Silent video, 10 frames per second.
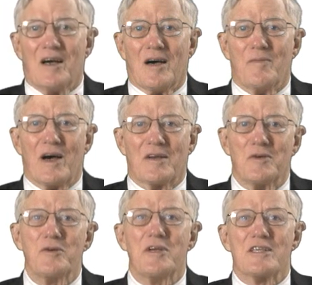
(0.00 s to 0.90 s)
about
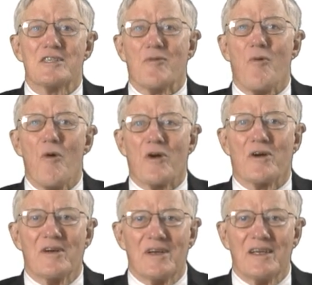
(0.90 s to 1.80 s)
who gets the water
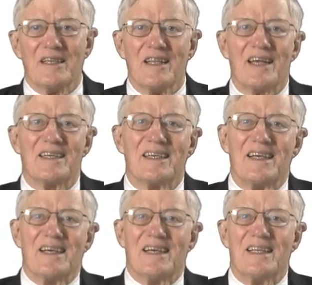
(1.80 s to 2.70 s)
in that
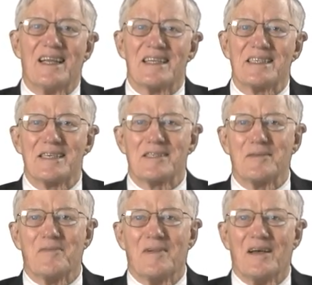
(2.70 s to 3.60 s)

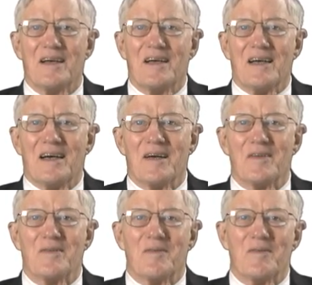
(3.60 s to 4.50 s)
system.
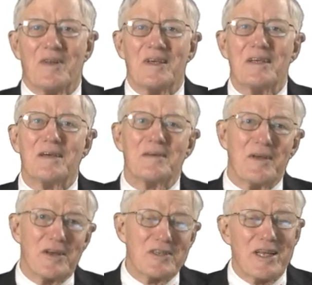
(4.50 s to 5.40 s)
The
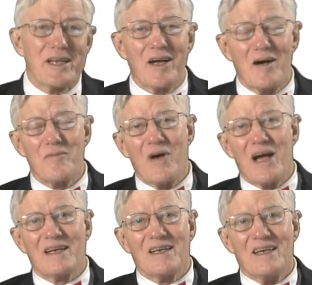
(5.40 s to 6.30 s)
Interstate
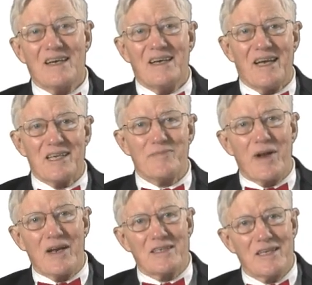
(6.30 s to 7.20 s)
Compact has been
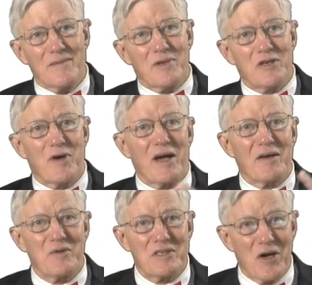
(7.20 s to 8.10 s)
an attempt to try to
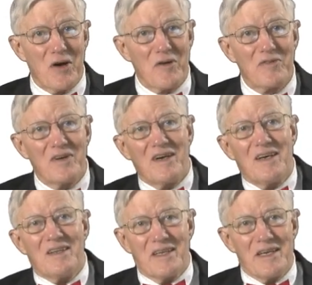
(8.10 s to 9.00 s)
resolve
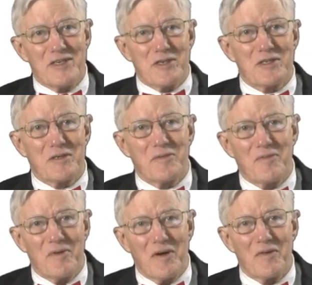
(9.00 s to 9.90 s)
issues
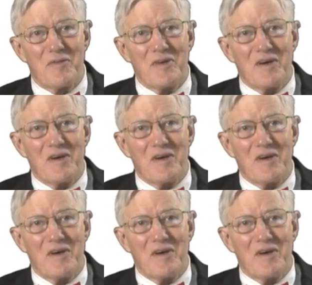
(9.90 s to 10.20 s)
of